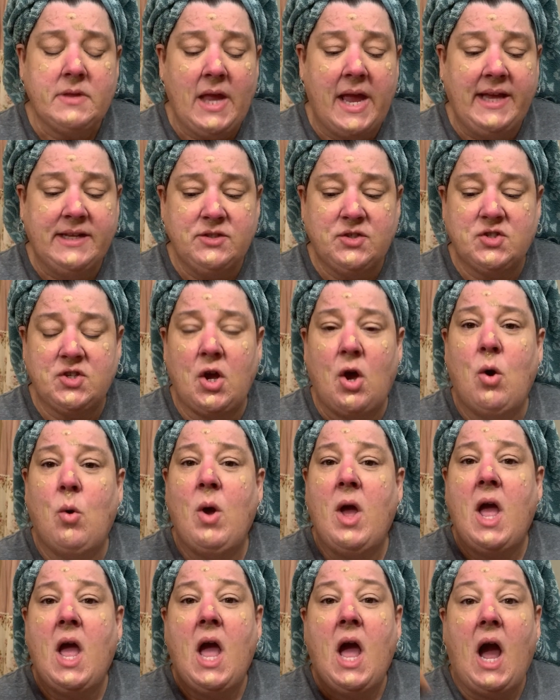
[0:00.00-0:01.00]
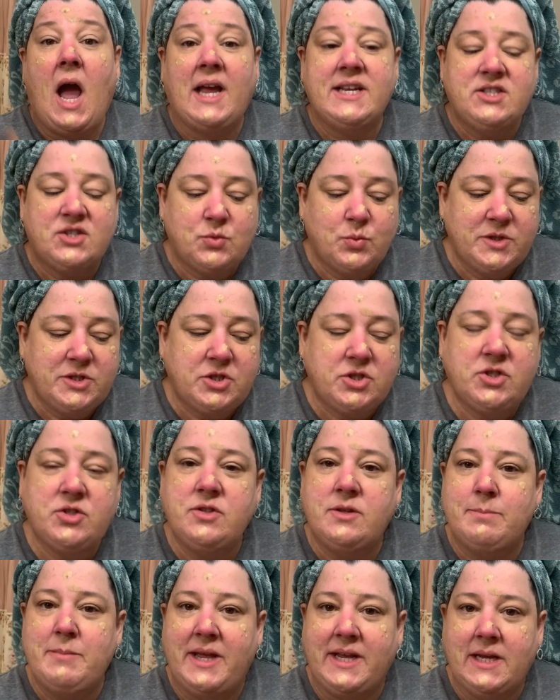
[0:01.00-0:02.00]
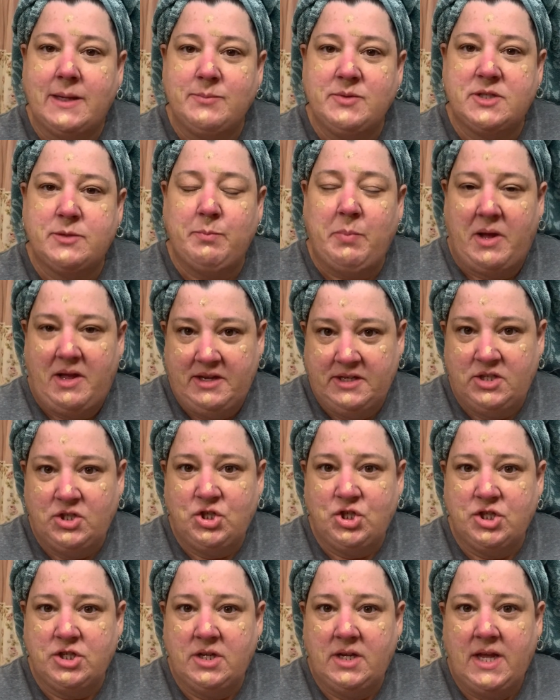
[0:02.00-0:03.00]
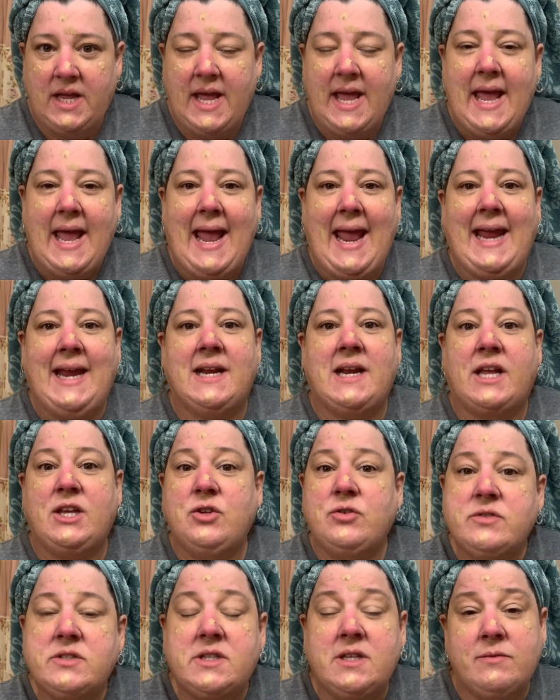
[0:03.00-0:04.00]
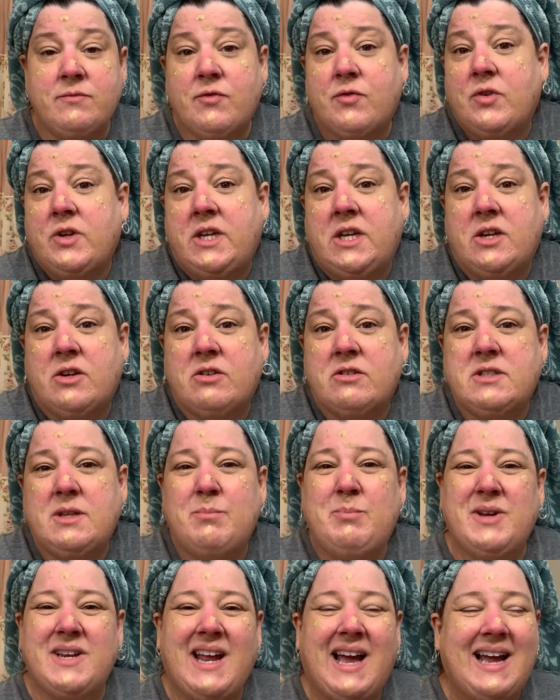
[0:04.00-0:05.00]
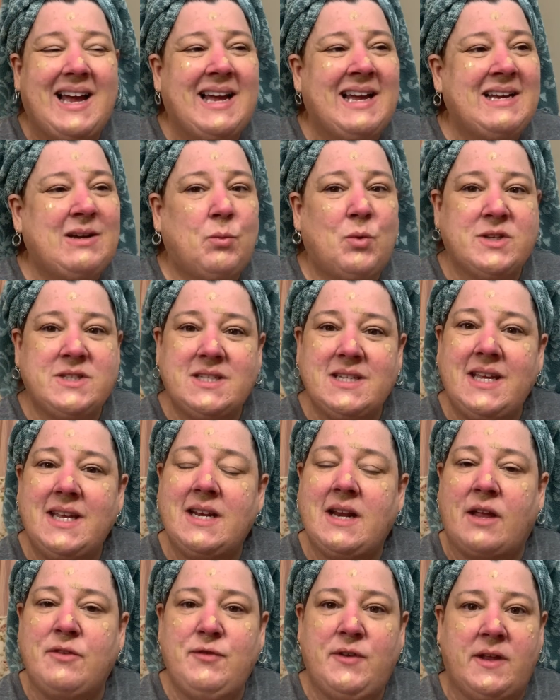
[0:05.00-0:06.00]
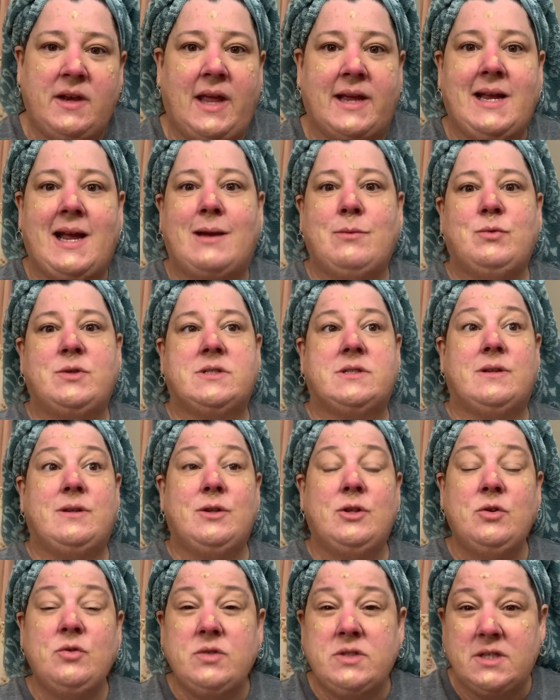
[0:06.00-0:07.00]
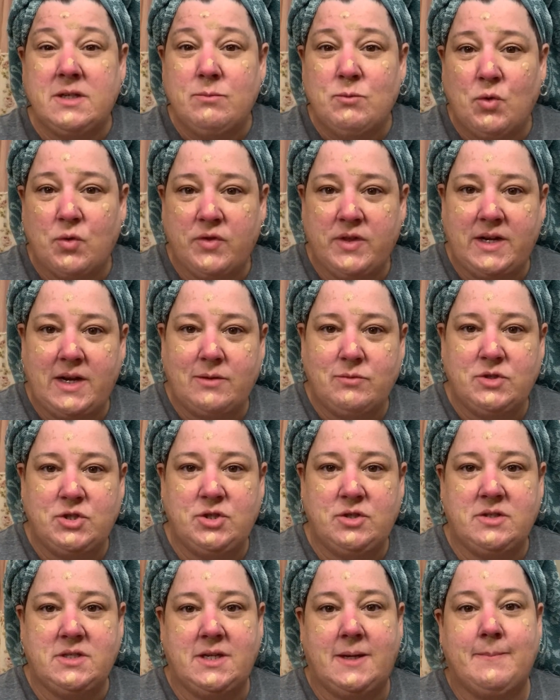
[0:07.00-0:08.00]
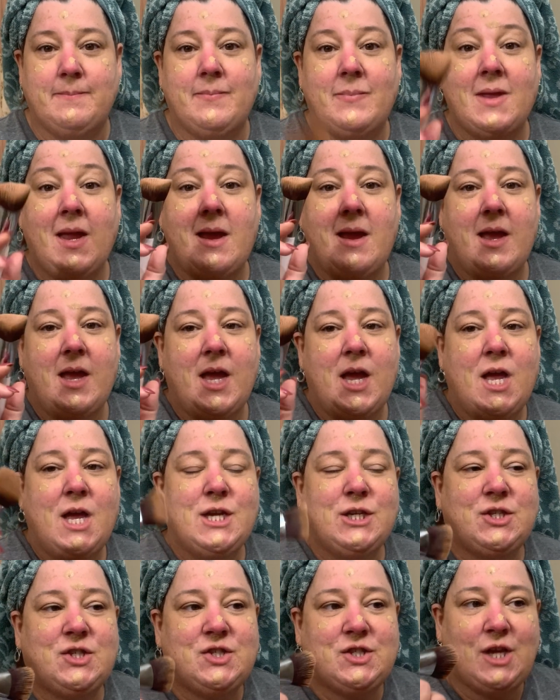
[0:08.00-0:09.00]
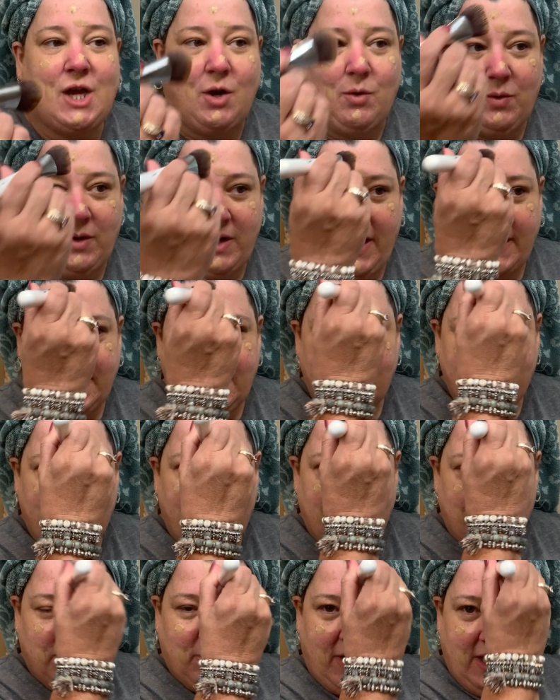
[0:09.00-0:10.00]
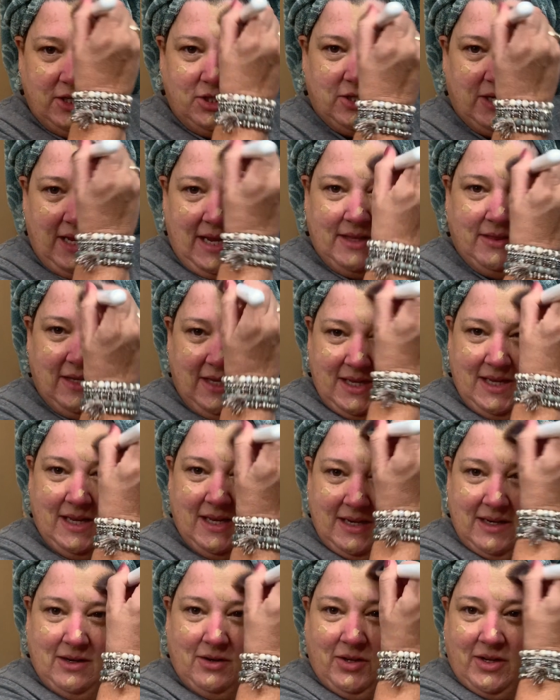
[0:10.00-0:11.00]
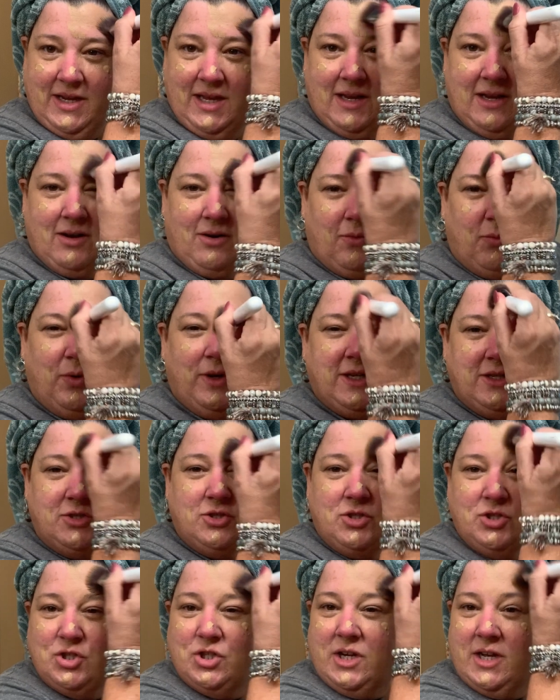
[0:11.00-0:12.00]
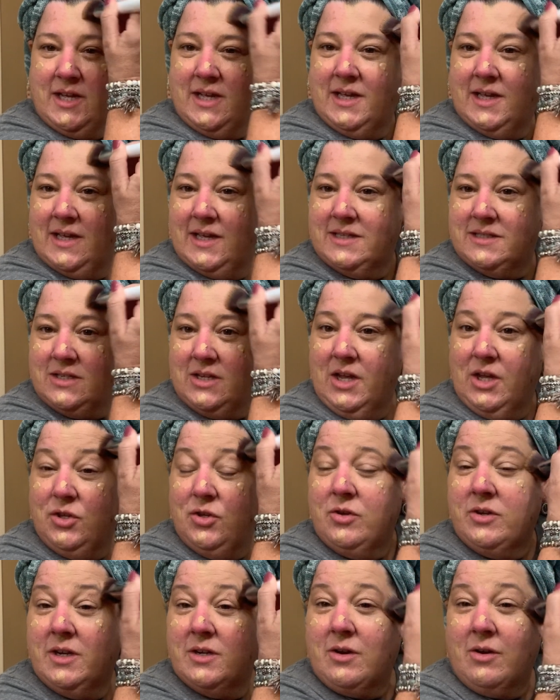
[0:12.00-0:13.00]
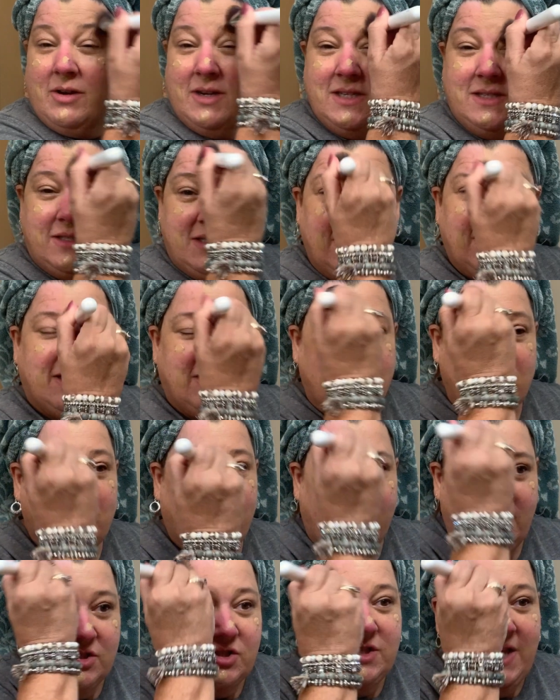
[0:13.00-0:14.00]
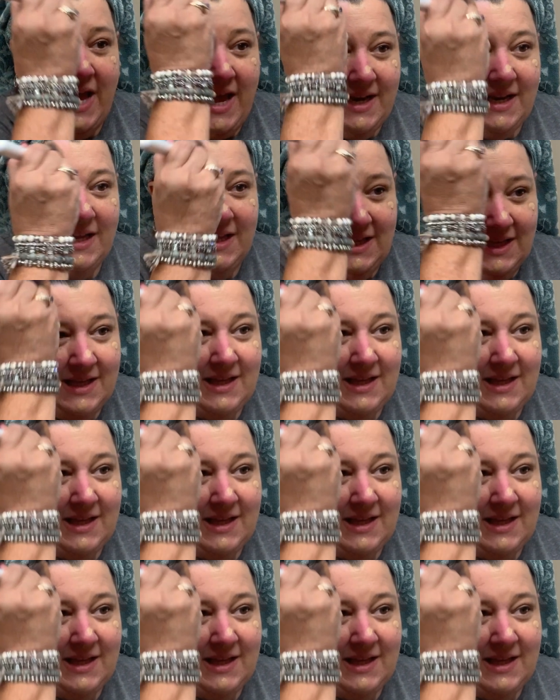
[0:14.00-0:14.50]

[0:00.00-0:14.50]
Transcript: And so I switched to the makeup sponge, and I used them for years. But once again, I felt like I was losing more than I was using. So I get me a brush, and then looky here. You can already see the change. I